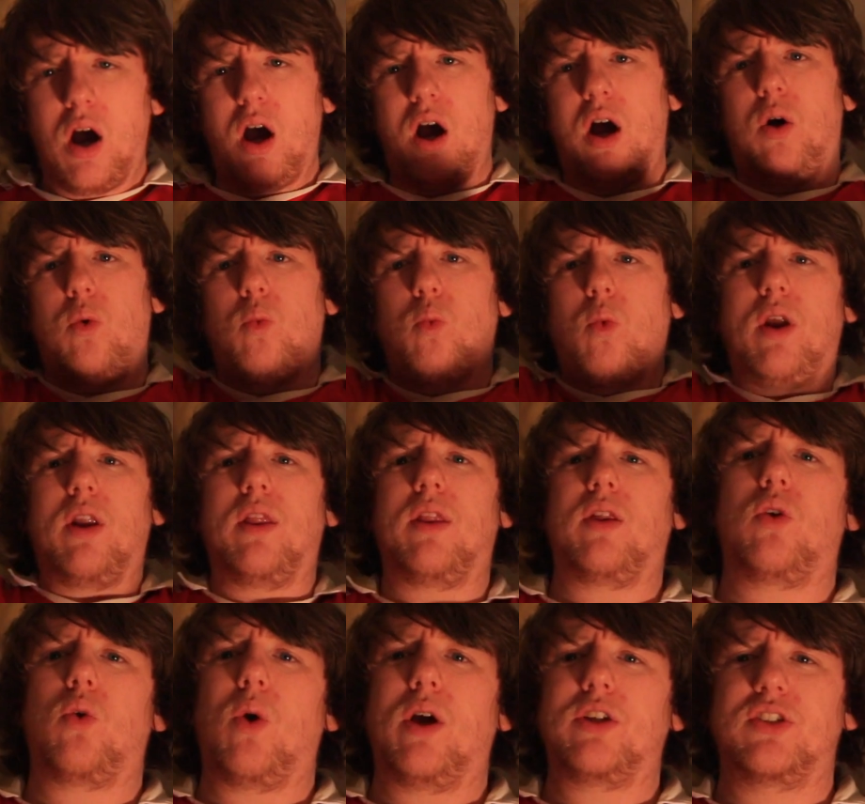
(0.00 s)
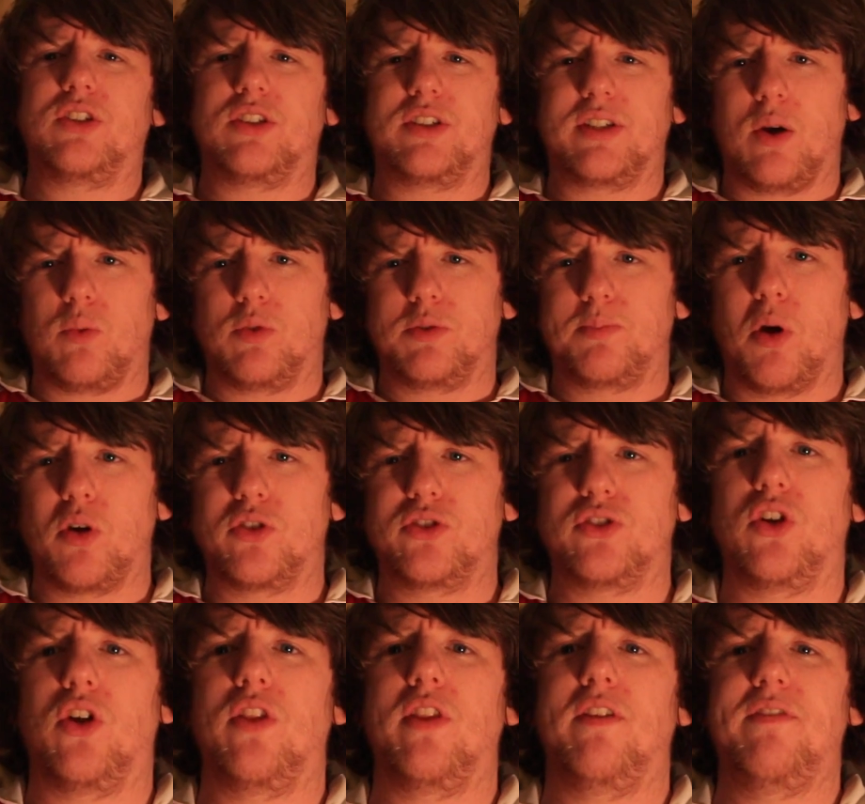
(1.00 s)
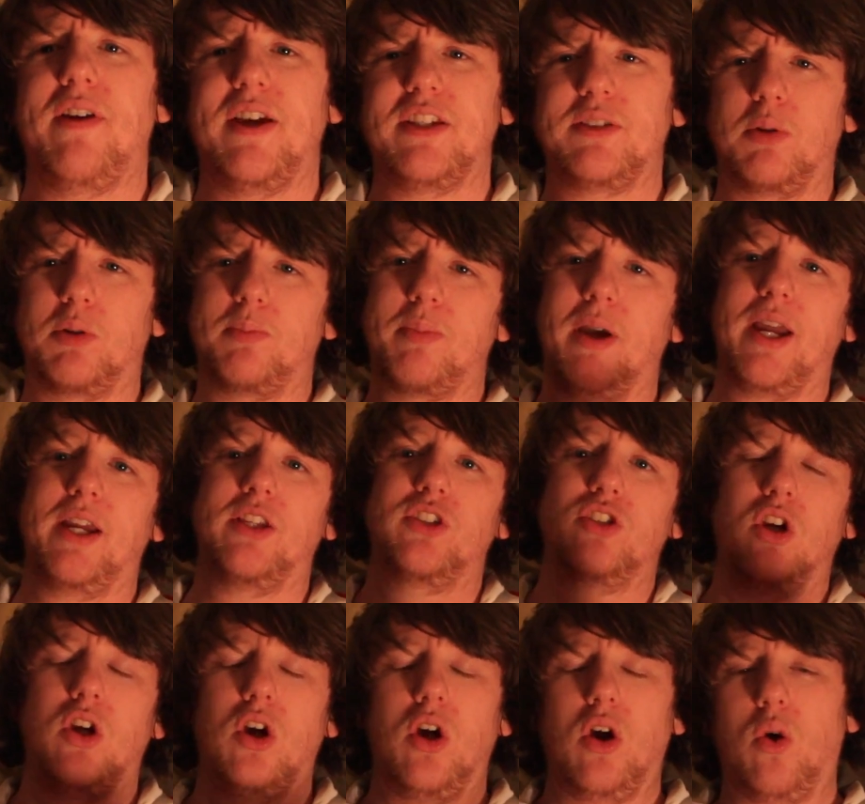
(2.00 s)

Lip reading: One of the questions that was posted on the Facebook page